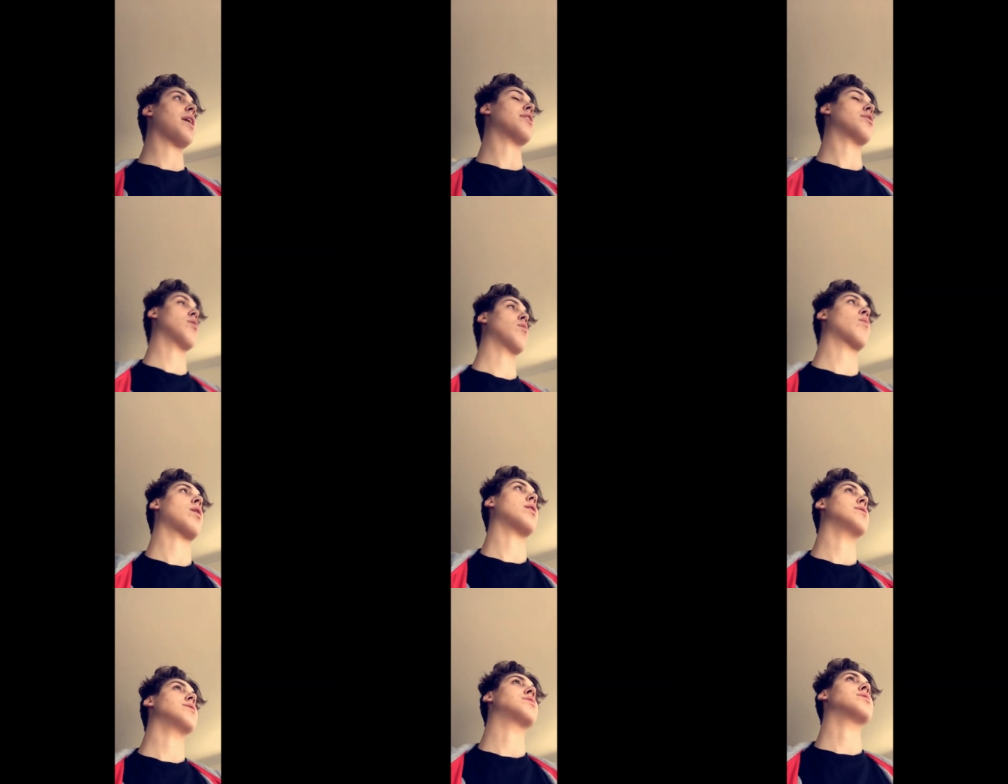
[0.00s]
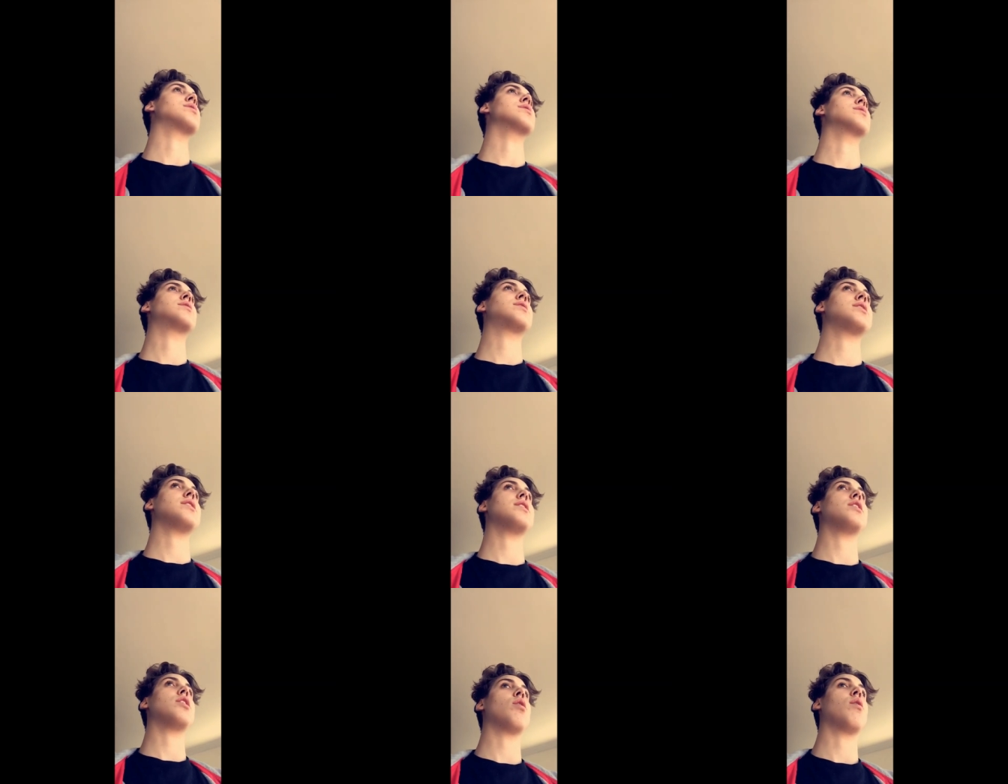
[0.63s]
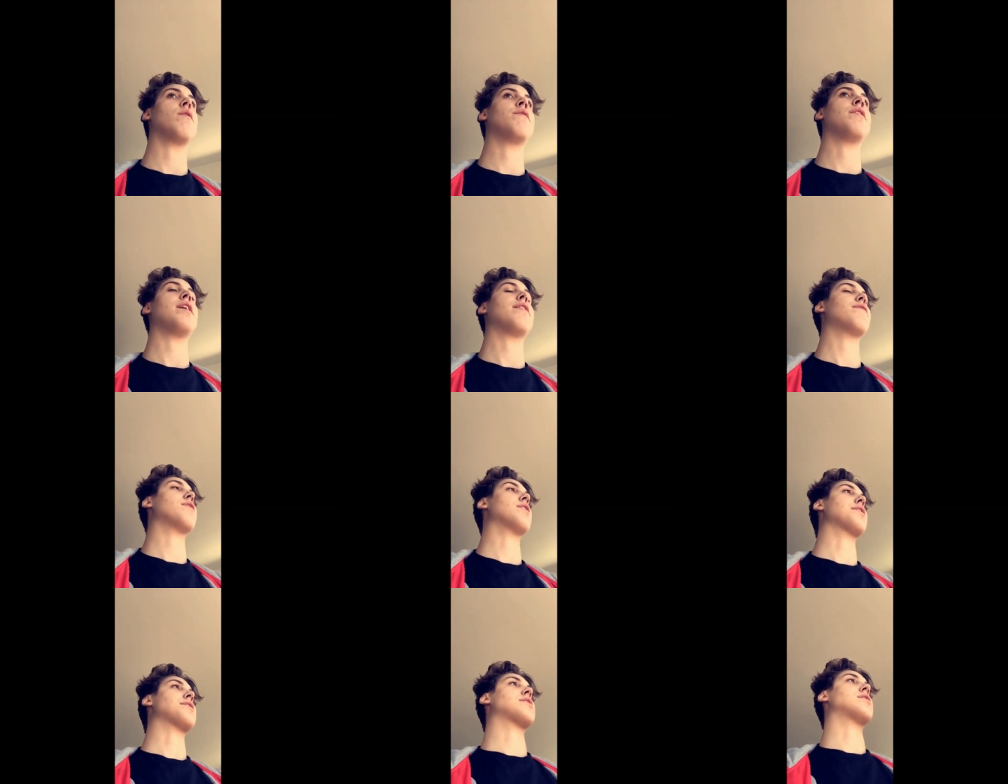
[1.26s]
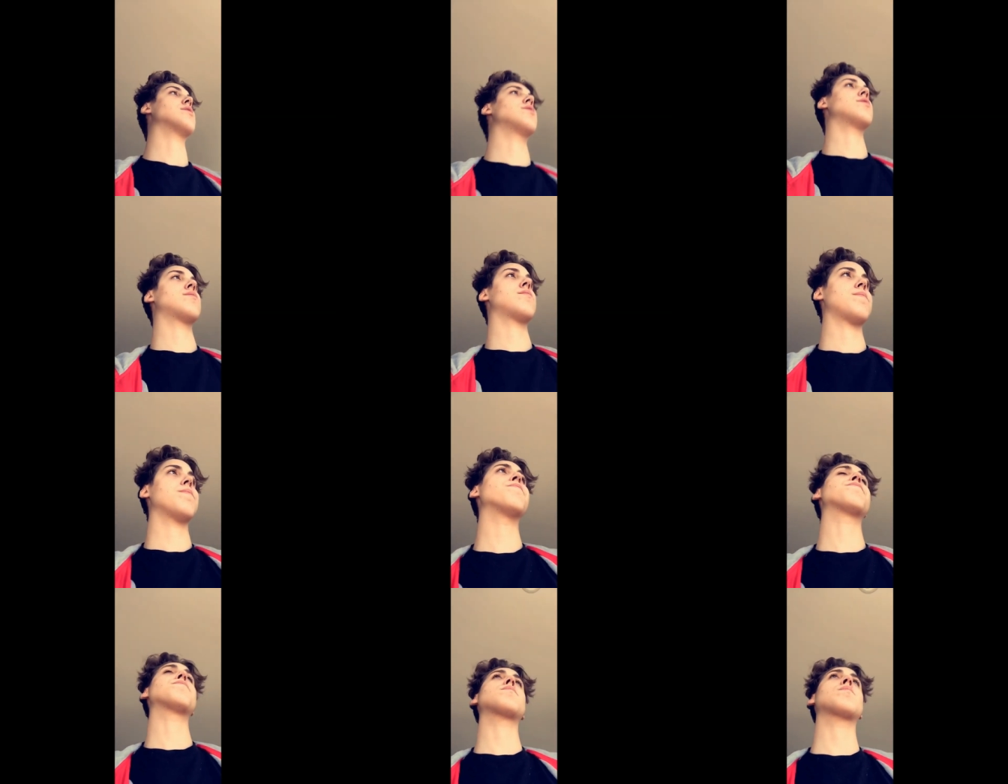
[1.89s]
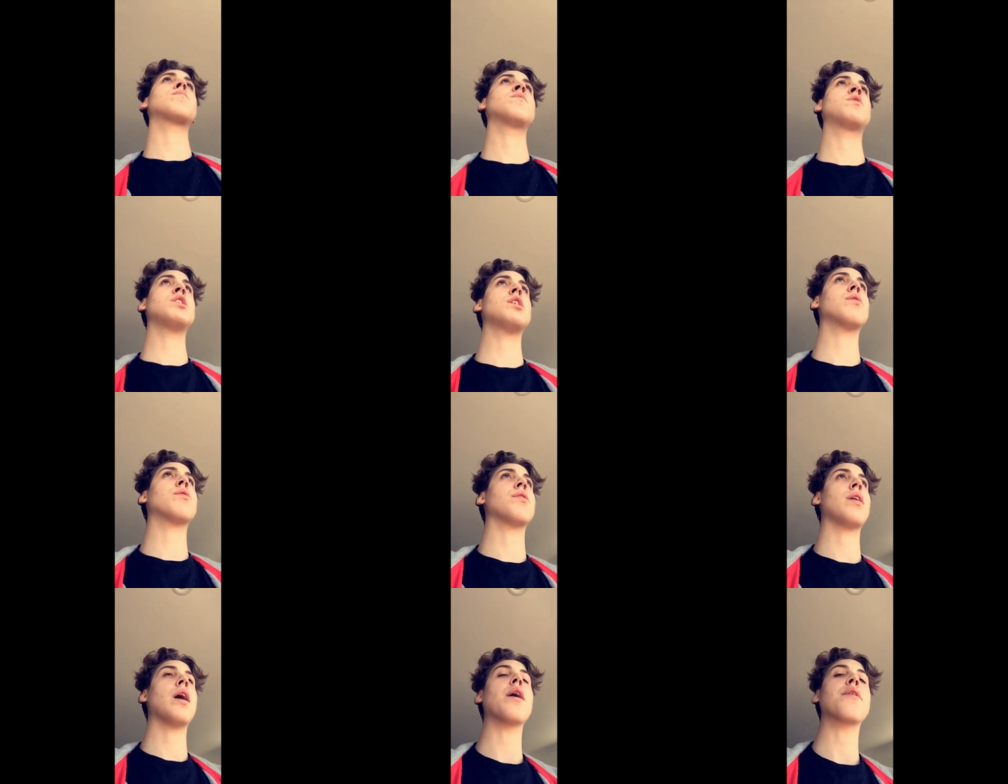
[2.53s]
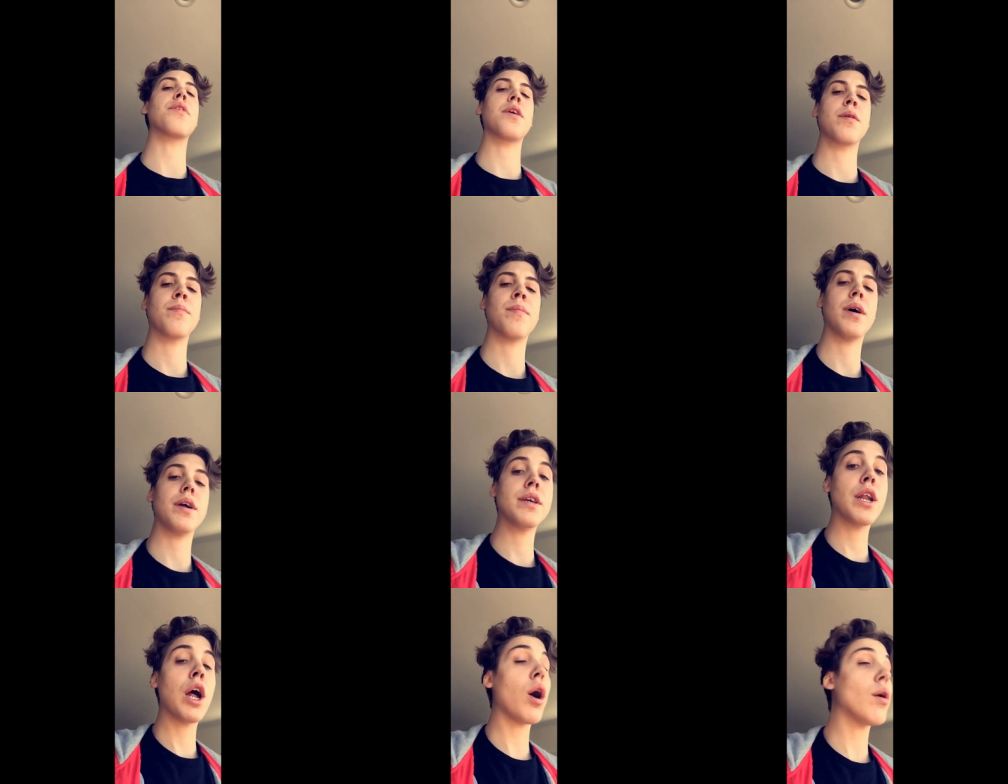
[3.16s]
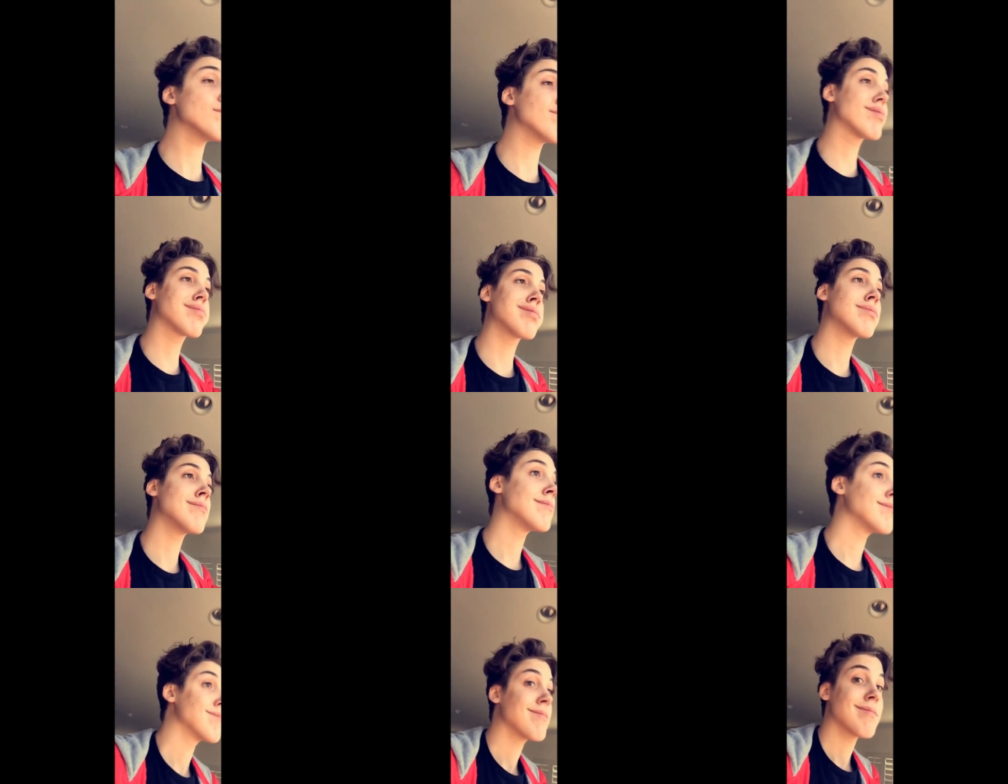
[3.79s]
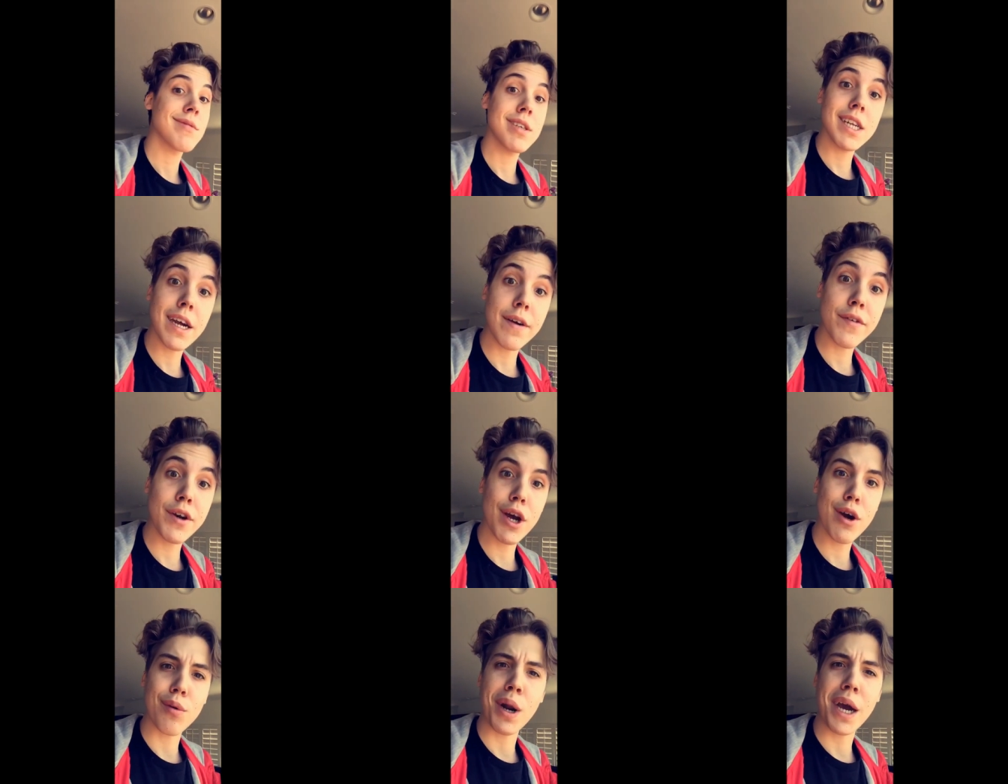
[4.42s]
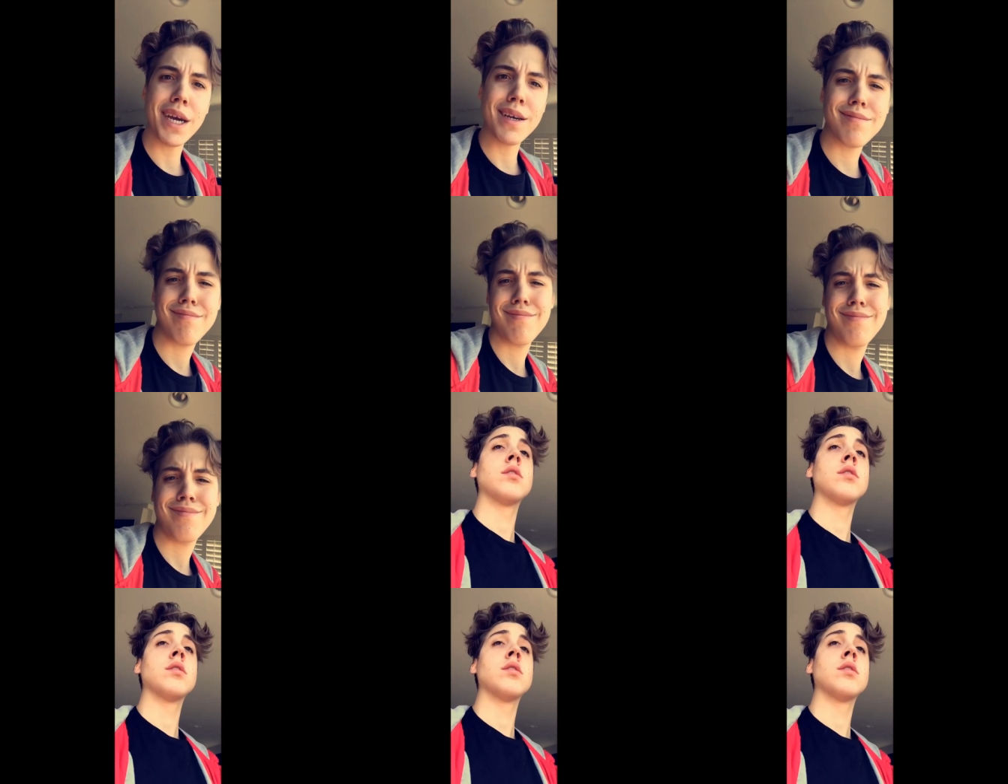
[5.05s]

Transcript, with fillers: that you'll run into the CEO of Netflix is zero to nothing. But you know, you never know, right?